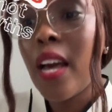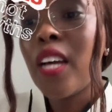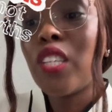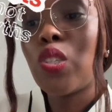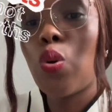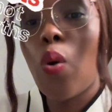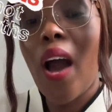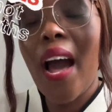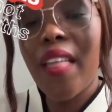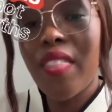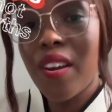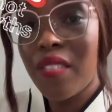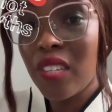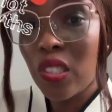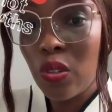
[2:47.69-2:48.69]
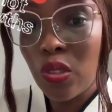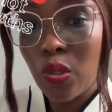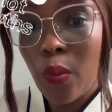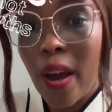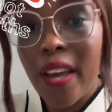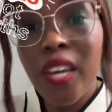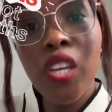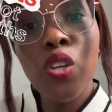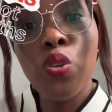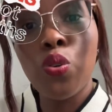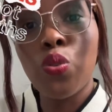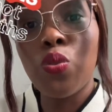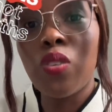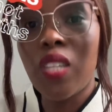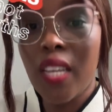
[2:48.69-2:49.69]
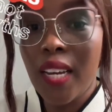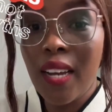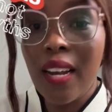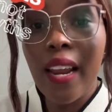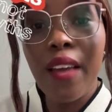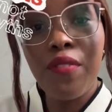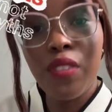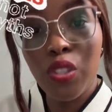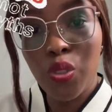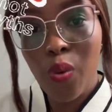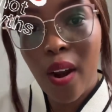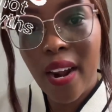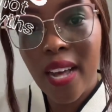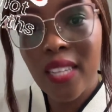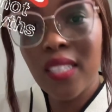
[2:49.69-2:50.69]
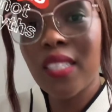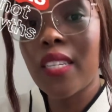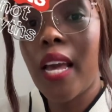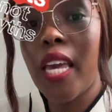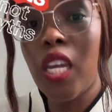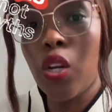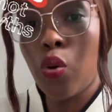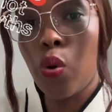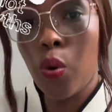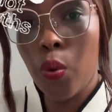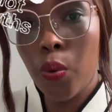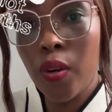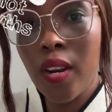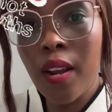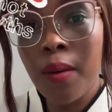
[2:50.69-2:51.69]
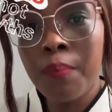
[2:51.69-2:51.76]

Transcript: So other reasons why you should take life insurance include.